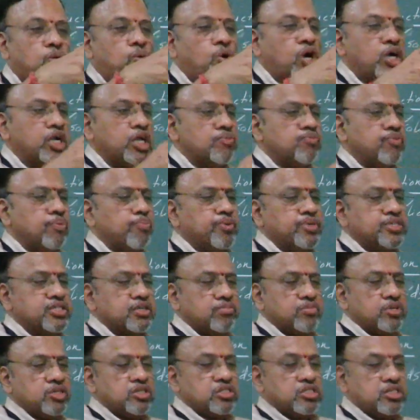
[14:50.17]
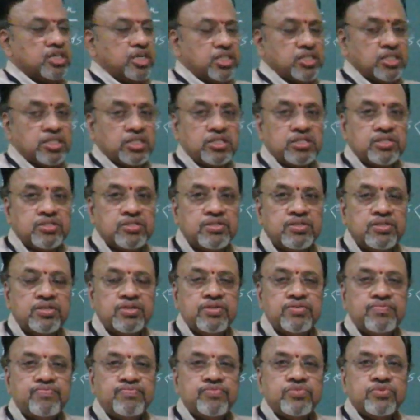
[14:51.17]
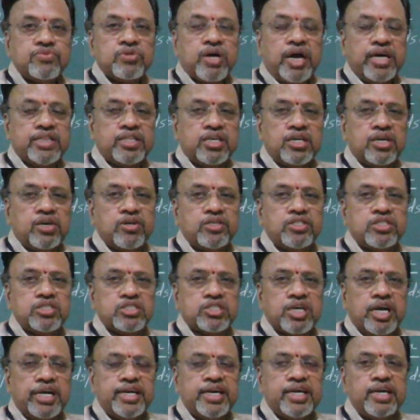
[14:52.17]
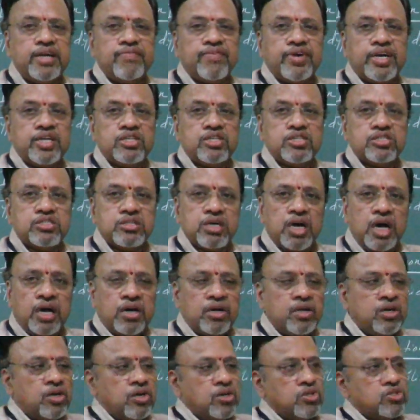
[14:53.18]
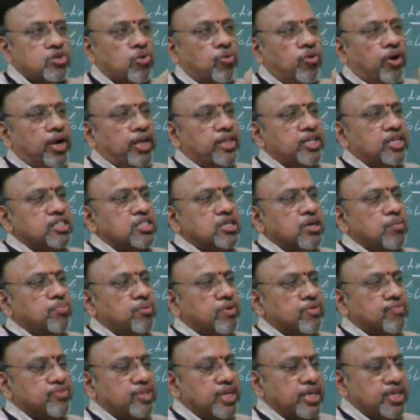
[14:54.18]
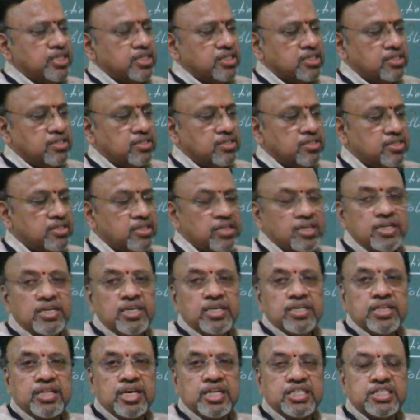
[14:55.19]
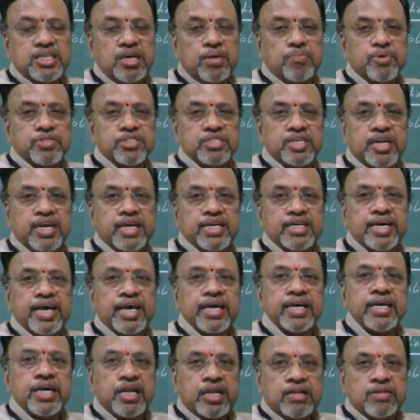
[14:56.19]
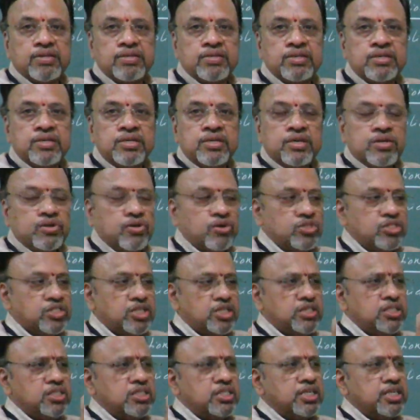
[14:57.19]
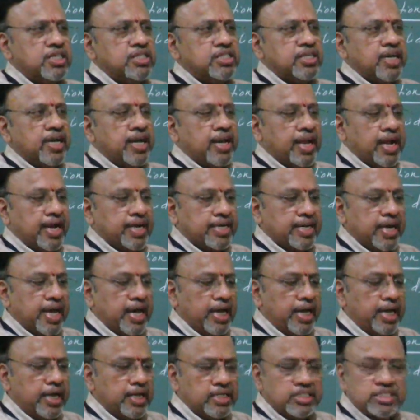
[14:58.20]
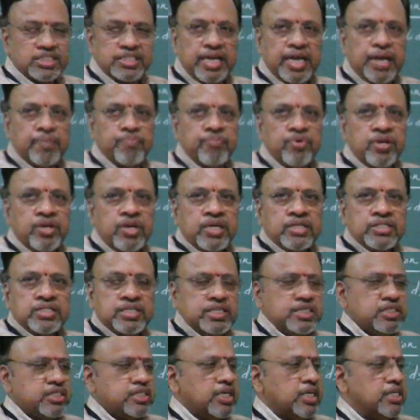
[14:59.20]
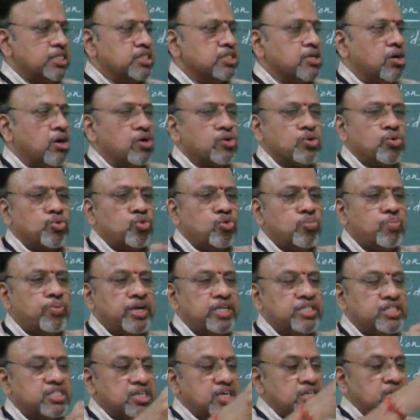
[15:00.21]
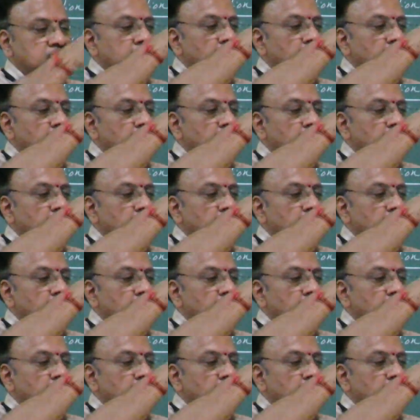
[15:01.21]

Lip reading: what type of prism is this? I think you can just identify this now. So what is the shape of this? The shape is a rectangle. Now since it is a rectangle shape, since it has got two bases,